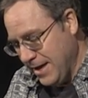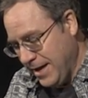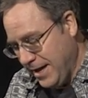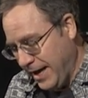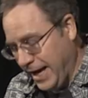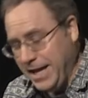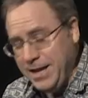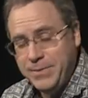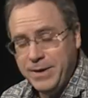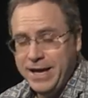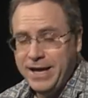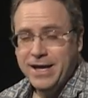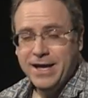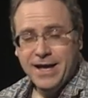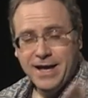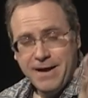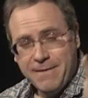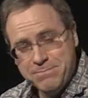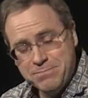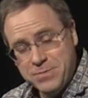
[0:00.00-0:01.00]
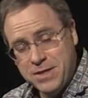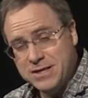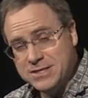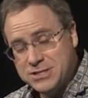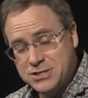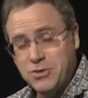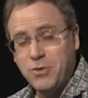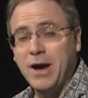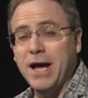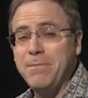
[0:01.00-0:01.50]
Anyway,
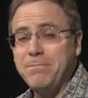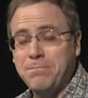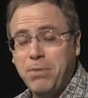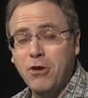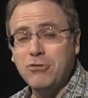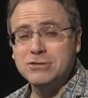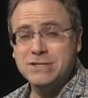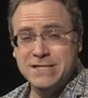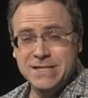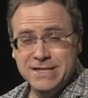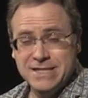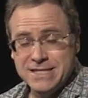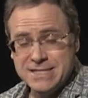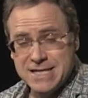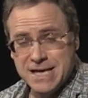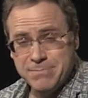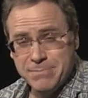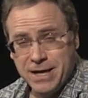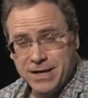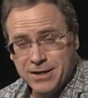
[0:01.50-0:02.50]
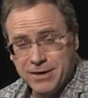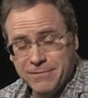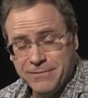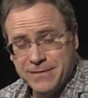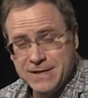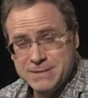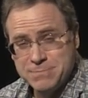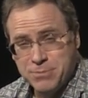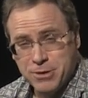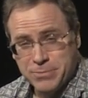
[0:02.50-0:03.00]
so I posted this on my little
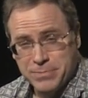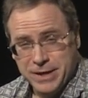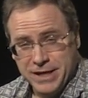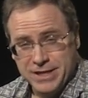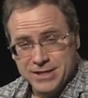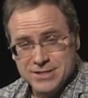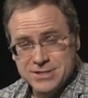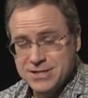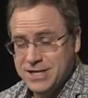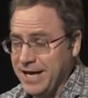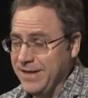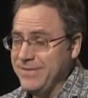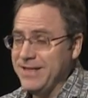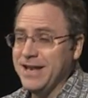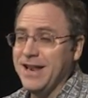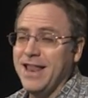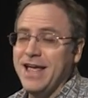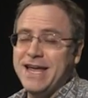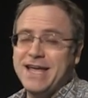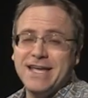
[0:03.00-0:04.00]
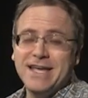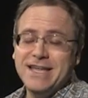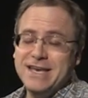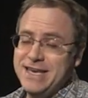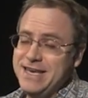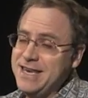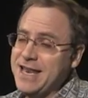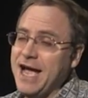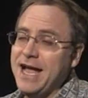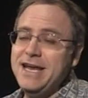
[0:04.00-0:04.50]
Facebook page, and then like
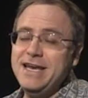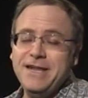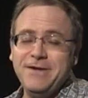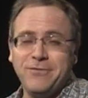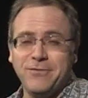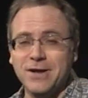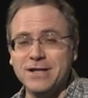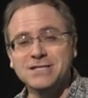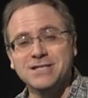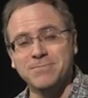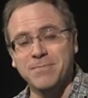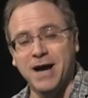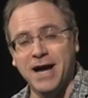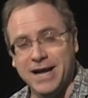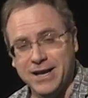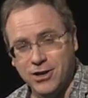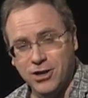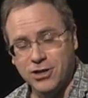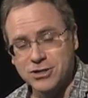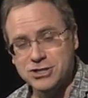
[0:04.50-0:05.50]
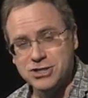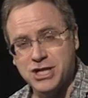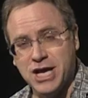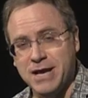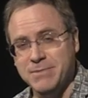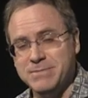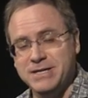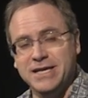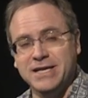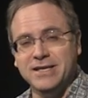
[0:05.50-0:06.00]
90 friends of mine all
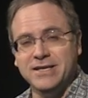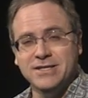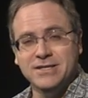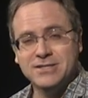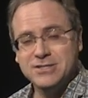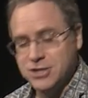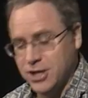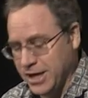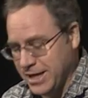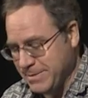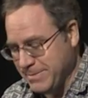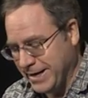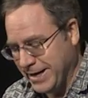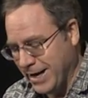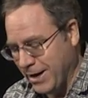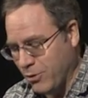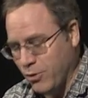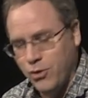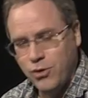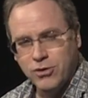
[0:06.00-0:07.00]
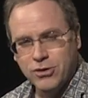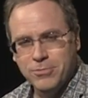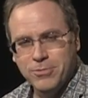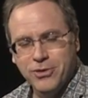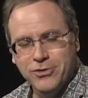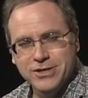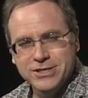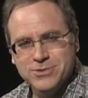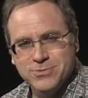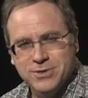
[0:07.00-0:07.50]
chimed in talking about how horrible
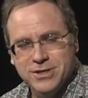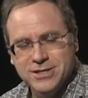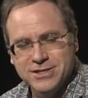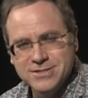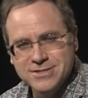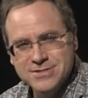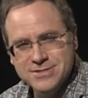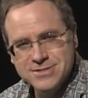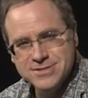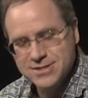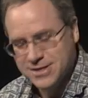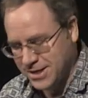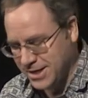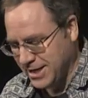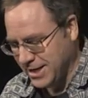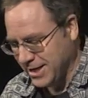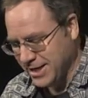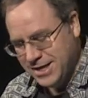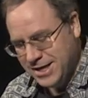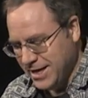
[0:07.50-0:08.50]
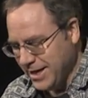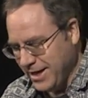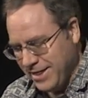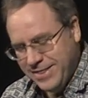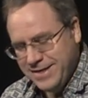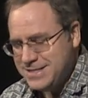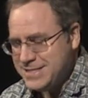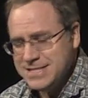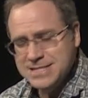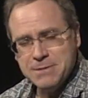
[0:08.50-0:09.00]
this was.
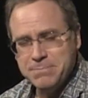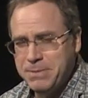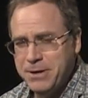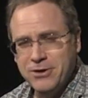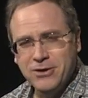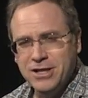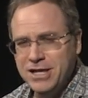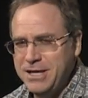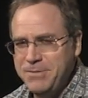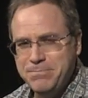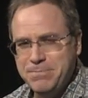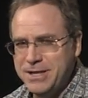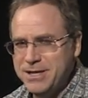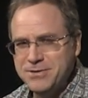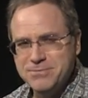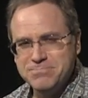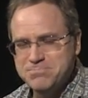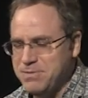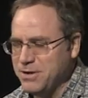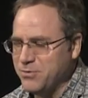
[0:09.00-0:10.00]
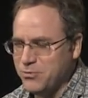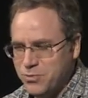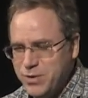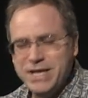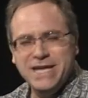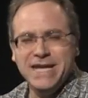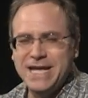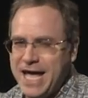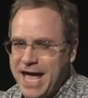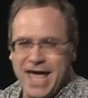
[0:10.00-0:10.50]
This has apparently been
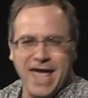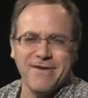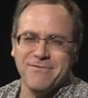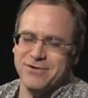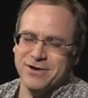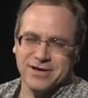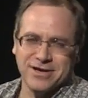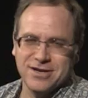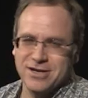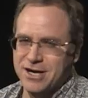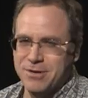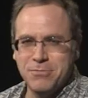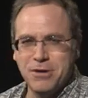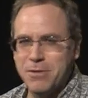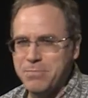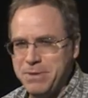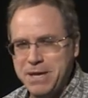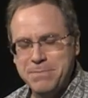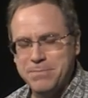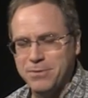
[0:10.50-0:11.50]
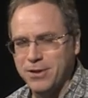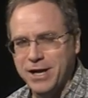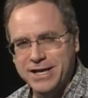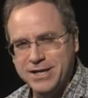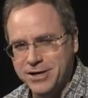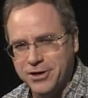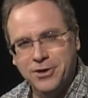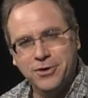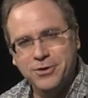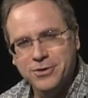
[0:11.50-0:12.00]
wreaking havoc among people I
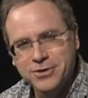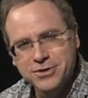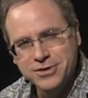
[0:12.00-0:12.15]
know.